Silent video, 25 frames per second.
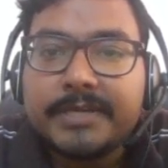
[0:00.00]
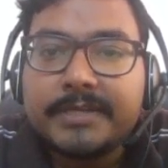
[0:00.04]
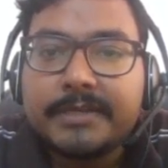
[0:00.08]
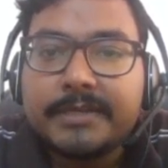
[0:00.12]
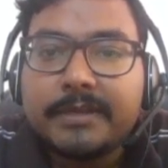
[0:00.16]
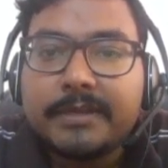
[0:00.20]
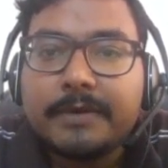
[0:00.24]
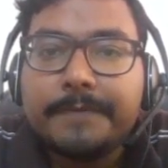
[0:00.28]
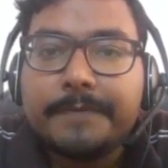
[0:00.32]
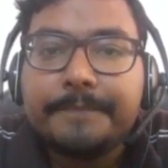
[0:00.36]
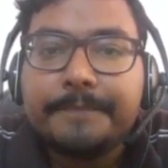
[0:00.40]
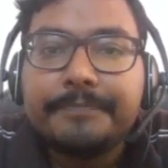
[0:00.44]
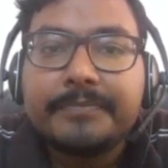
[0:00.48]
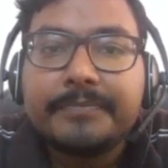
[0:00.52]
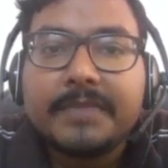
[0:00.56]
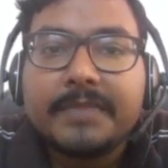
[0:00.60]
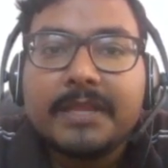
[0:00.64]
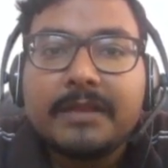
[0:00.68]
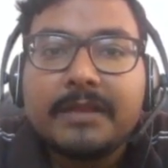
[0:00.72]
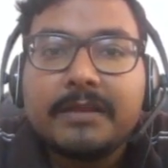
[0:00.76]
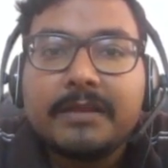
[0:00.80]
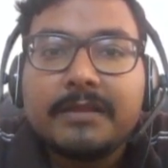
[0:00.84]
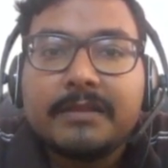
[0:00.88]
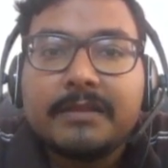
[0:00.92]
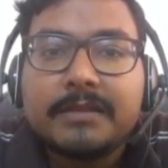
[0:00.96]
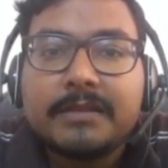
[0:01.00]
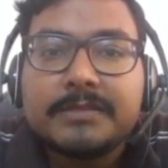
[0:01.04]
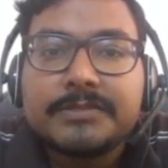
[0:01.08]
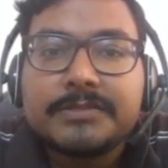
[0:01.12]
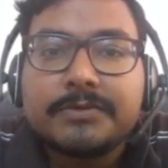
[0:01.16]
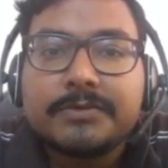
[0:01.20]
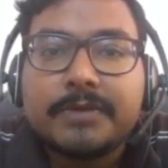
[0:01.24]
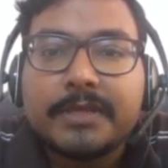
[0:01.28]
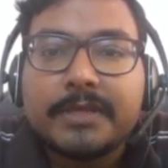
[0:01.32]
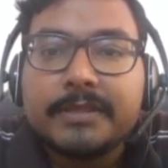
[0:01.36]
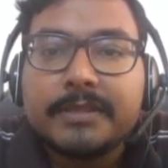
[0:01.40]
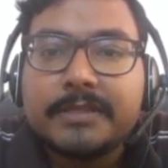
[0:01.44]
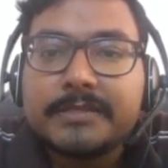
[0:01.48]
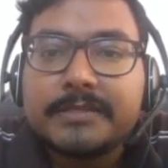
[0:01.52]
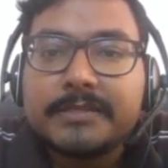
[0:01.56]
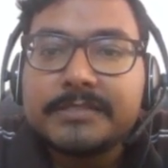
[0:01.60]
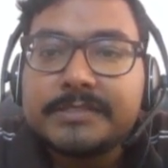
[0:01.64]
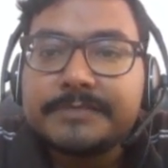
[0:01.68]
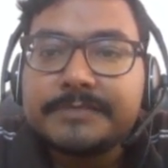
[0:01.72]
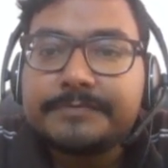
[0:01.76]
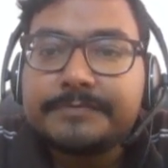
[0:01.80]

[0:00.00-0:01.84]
Now let's run this.